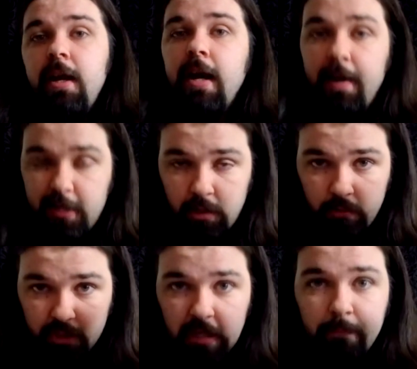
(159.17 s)
And this
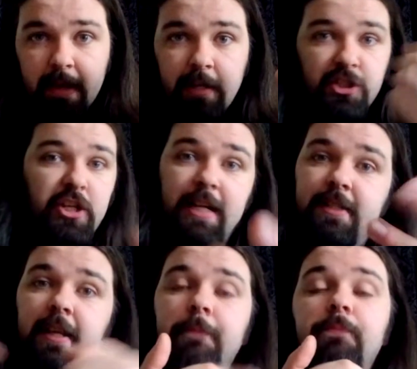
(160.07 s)
lone Cyberman has
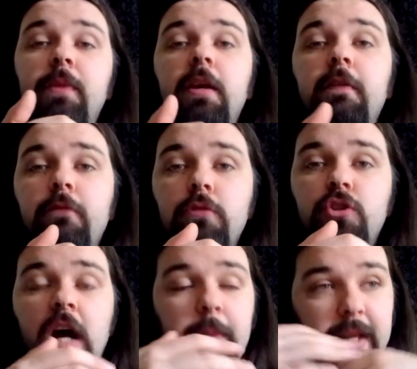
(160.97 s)
chased him through
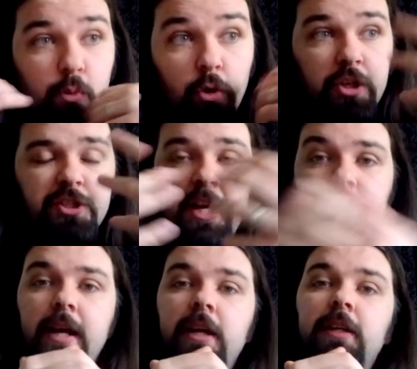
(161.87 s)
time and he wants it.